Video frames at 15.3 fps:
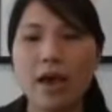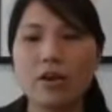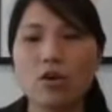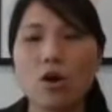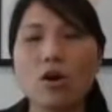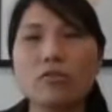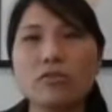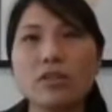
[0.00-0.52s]

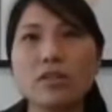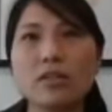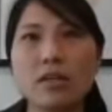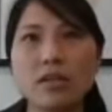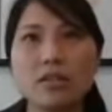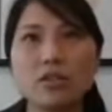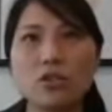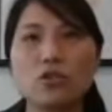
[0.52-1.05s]
And often
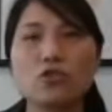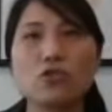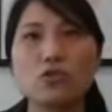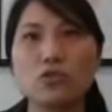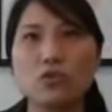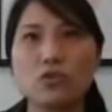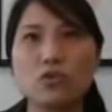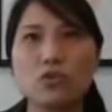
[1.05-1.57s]
these
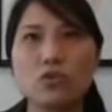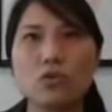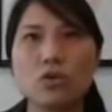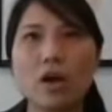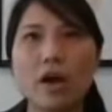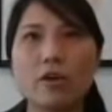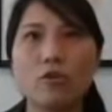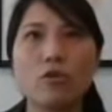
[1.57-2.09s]
issues
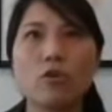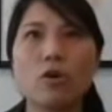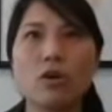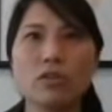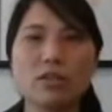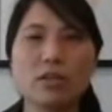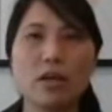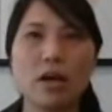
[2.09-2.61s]
are
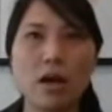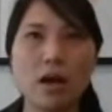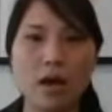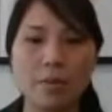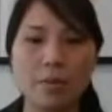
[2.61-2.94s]
not